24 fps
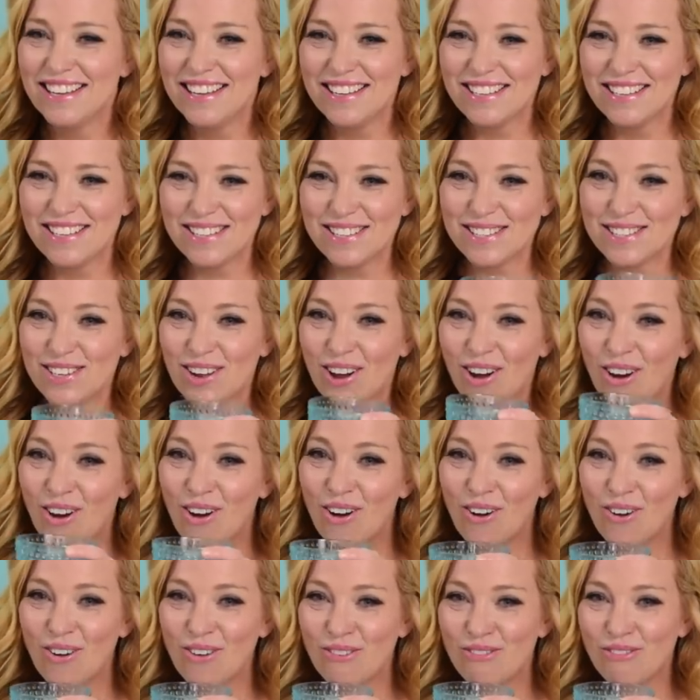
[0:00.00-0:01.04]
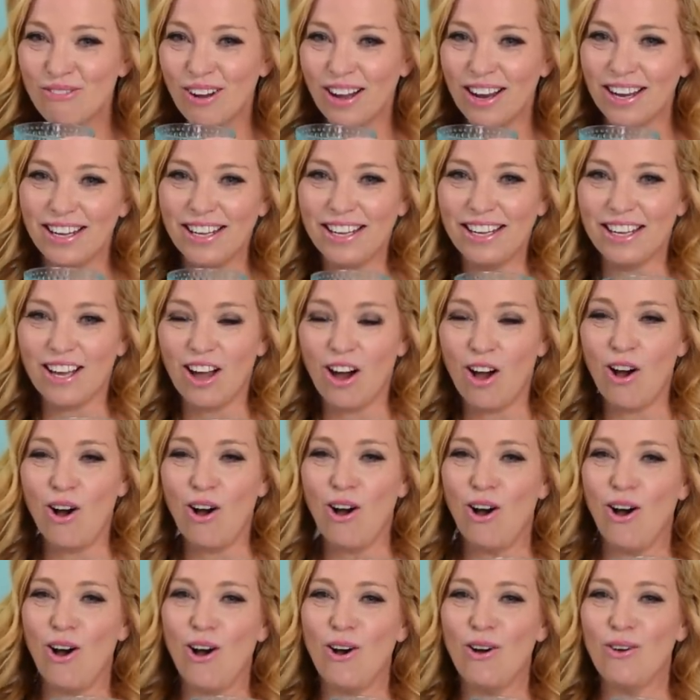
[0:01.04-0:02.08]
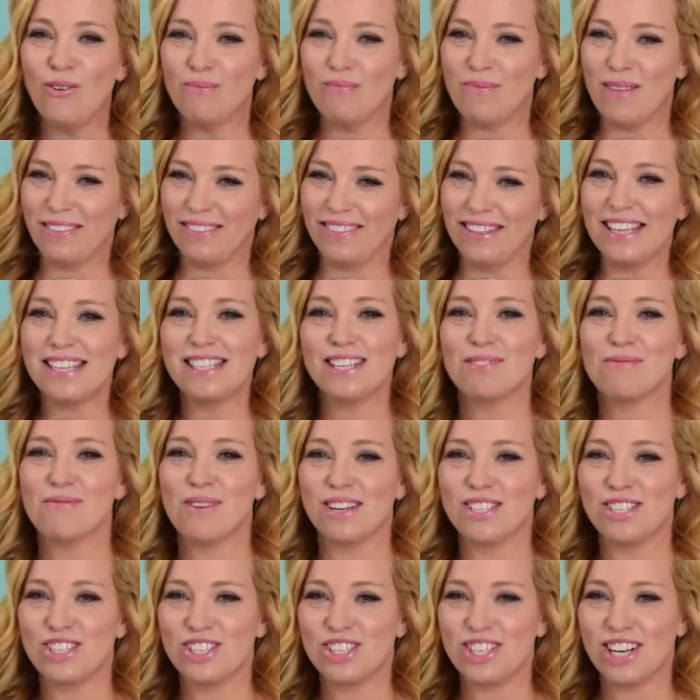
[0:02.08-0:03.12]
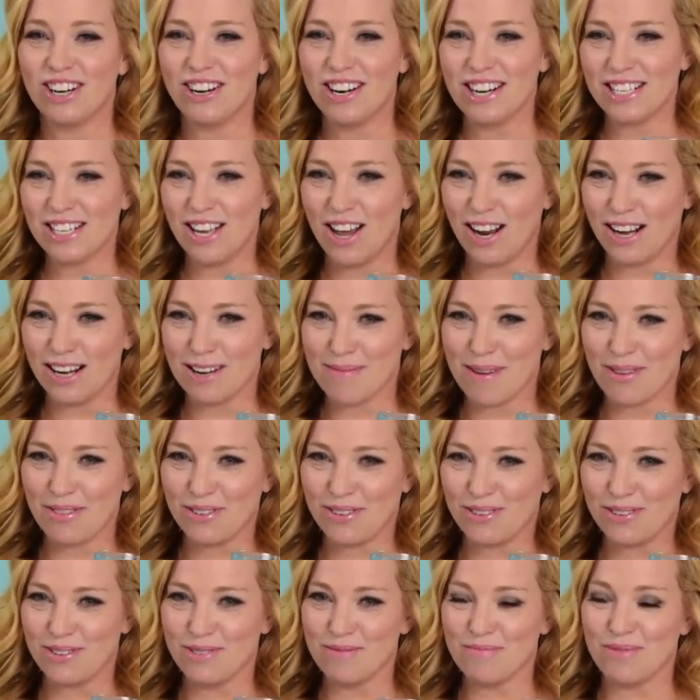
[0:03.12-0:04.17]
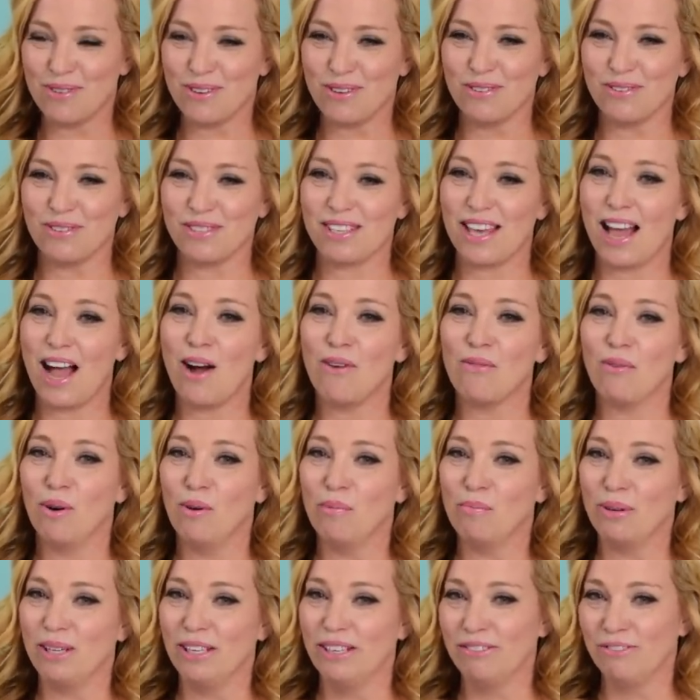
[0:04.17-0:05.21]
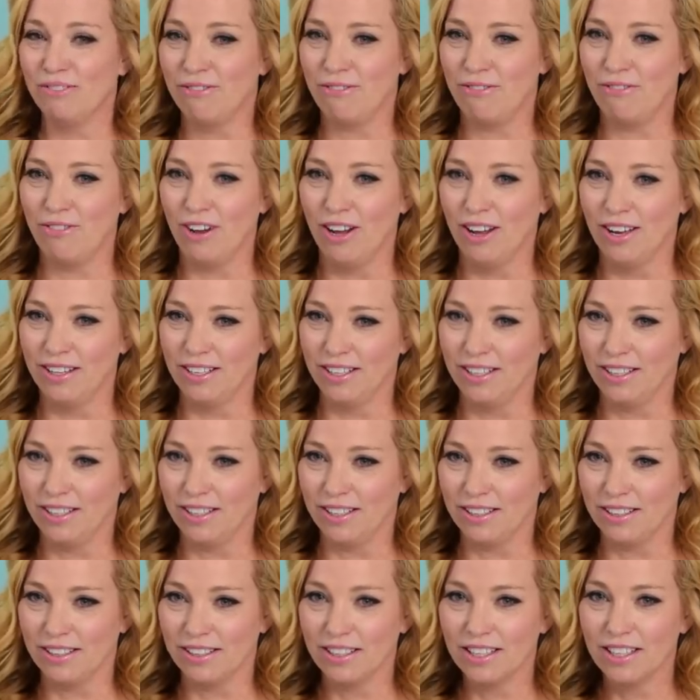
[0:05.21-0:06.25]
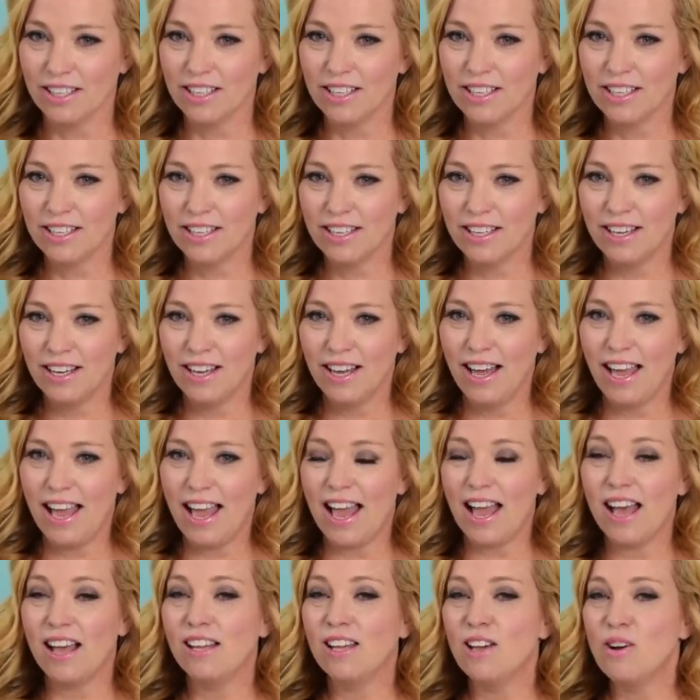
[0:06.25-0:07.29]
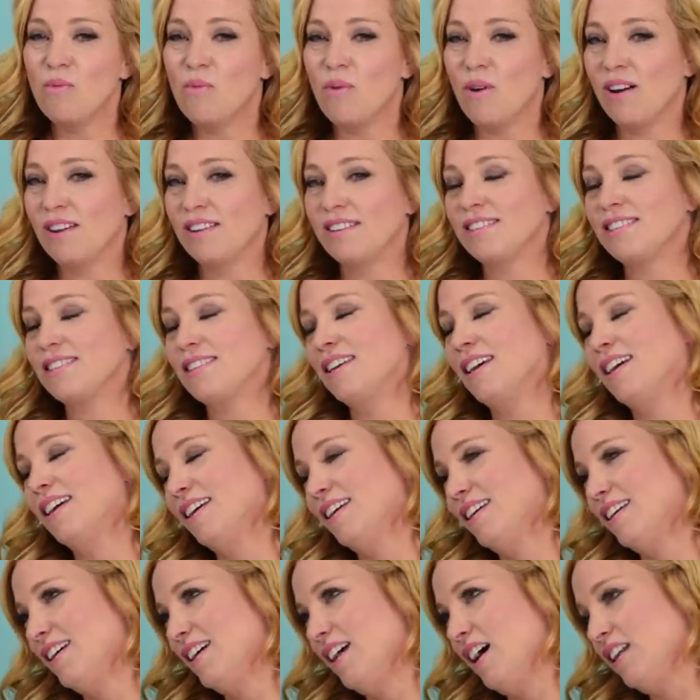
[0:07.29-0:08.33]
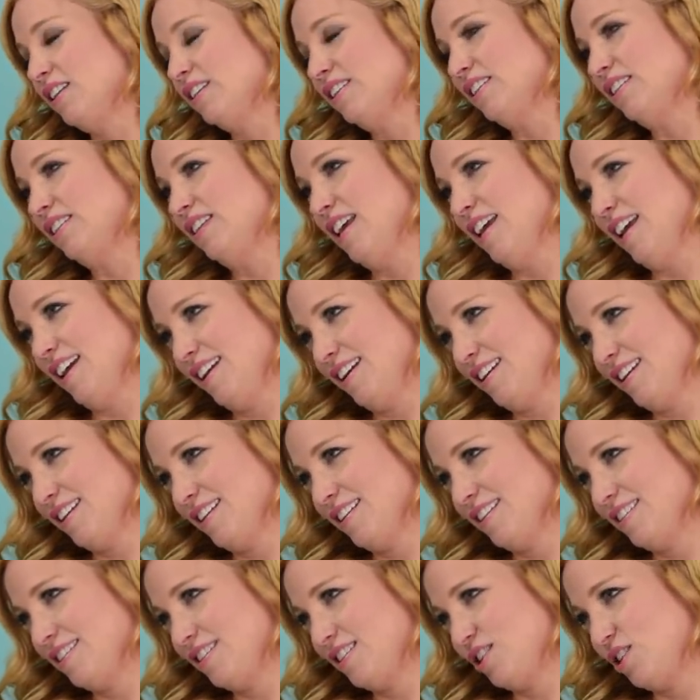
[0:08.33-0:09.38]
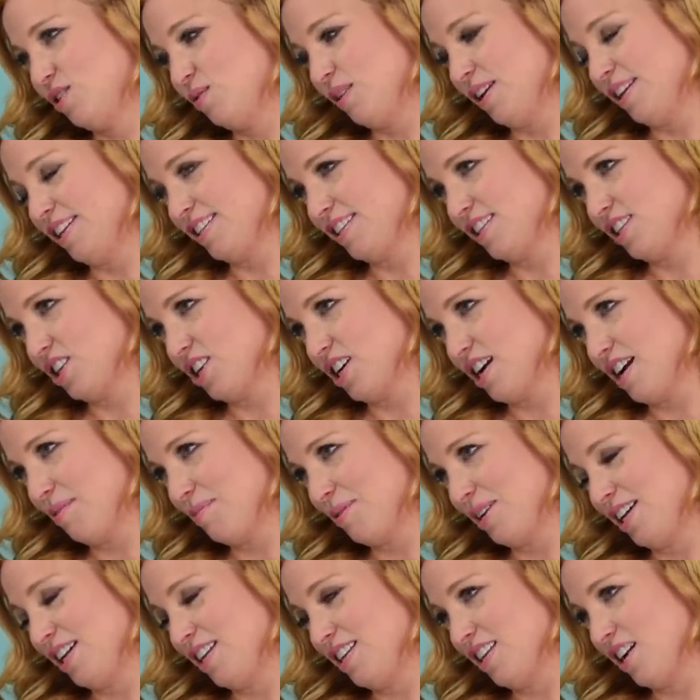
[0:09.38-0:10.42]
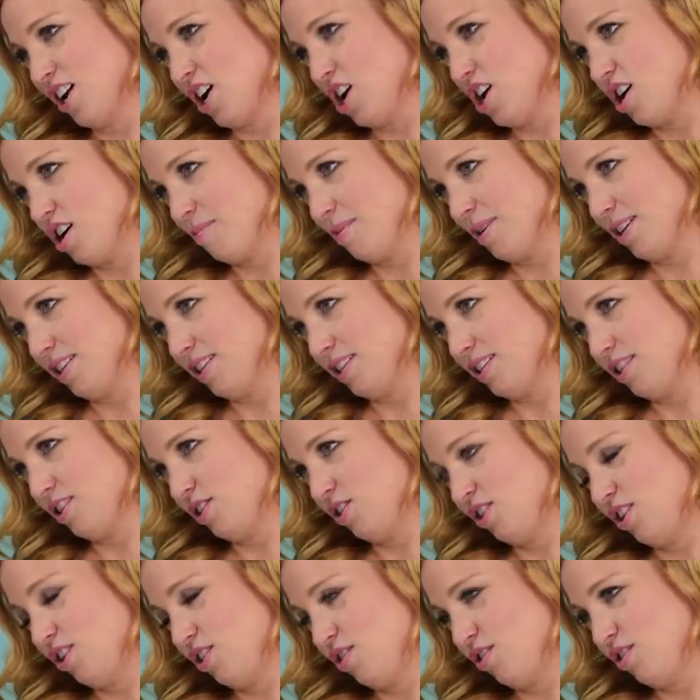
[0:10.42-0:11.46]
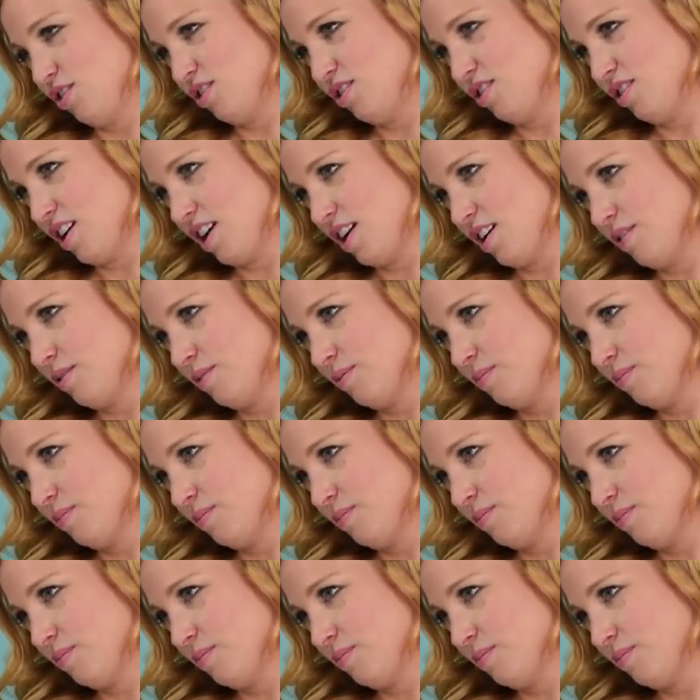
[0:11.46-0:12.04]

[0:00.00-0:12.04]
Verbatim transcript: So funny. Oh, Linda wants Sherry talking about the group cruise. That would be funny. Ella wants a link to Instagram-y in the comments. Do you think you could do that?